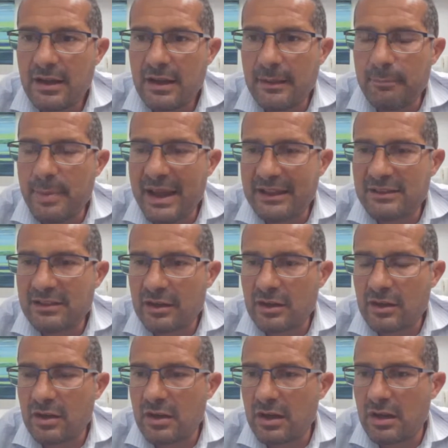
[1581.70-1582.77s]
a
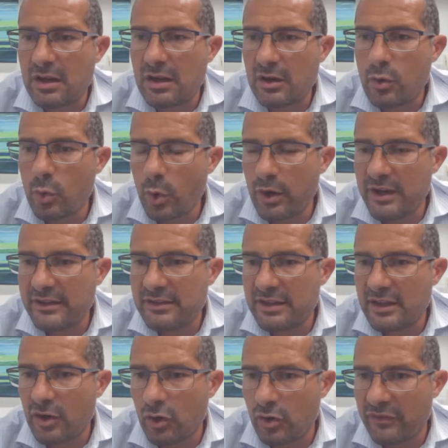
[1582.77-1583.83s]
better
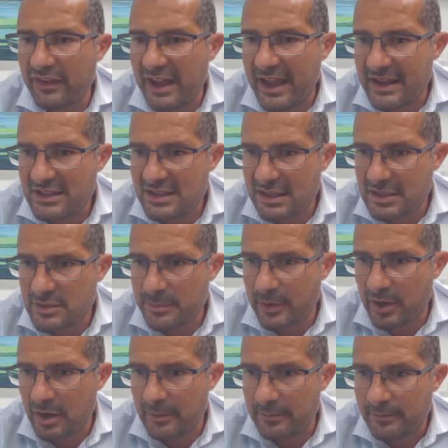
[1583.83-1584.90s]
quality of eggs and
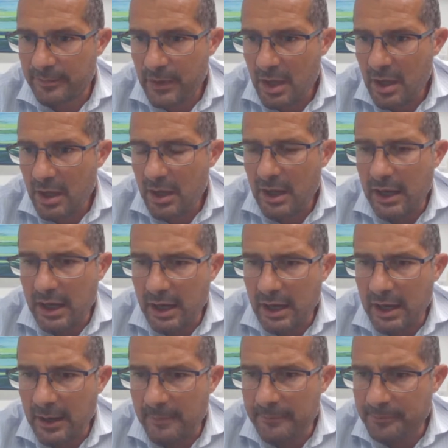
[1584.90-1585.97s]
sperm.
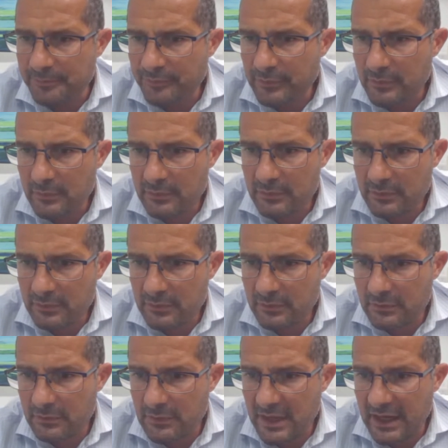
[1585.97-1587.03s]

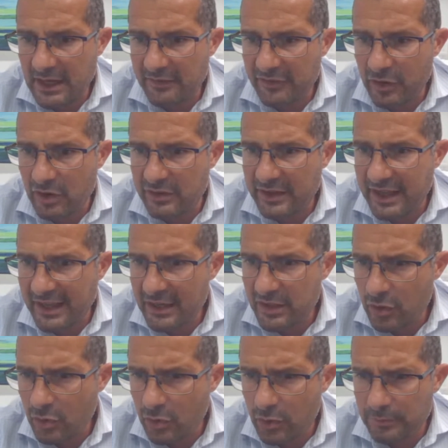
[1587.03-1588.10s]
Then I've got, can
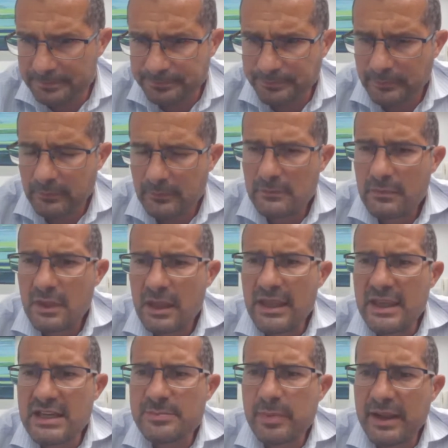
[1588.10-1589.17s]
you
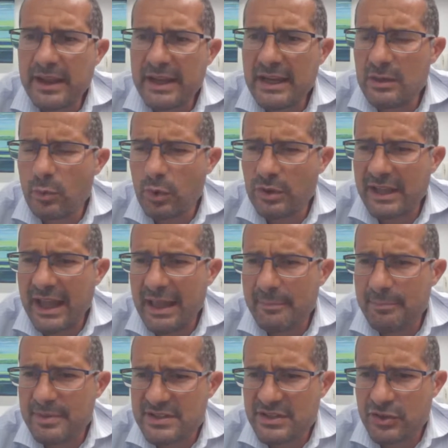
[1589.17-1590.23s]
explain what
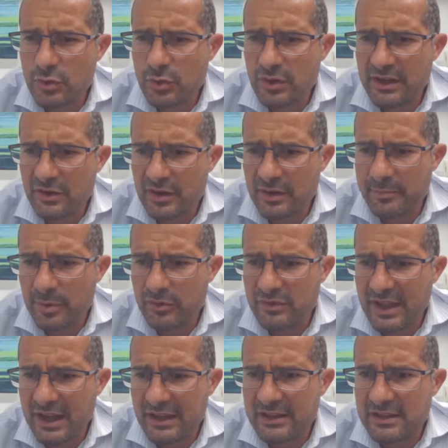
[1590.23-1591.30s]
happens during
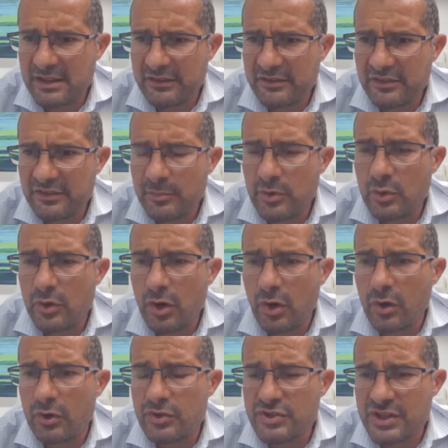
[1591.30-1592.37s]
reproductive
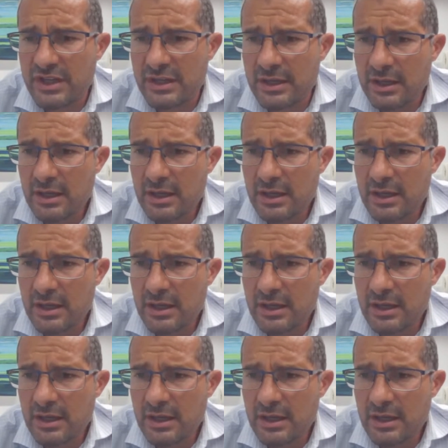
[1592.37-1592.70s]
immunology?